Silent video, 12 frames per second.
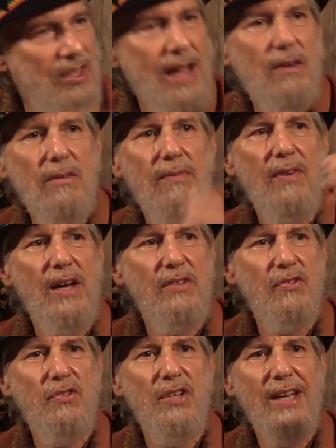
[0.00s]

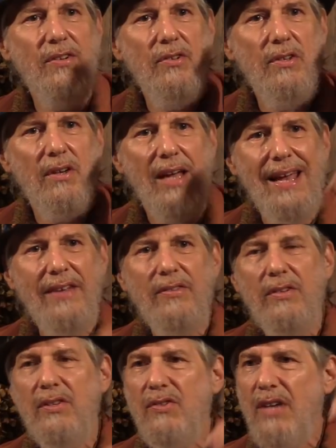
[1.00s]
sacrifice gender
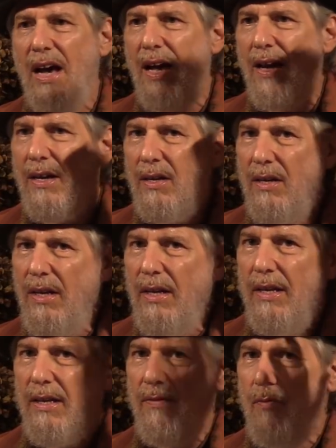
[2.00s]
and desire
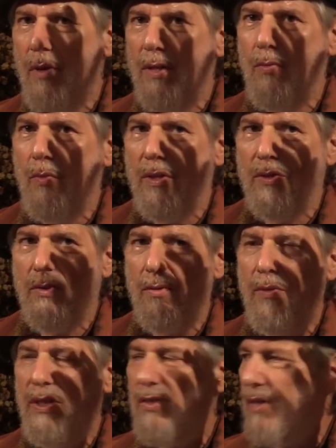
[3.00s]
if one was to
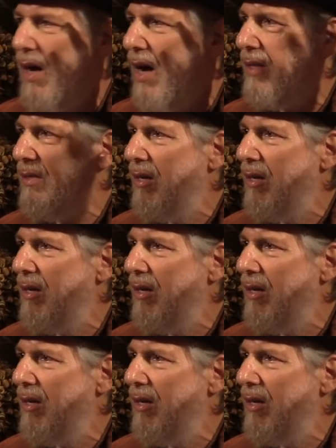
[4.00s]
reach God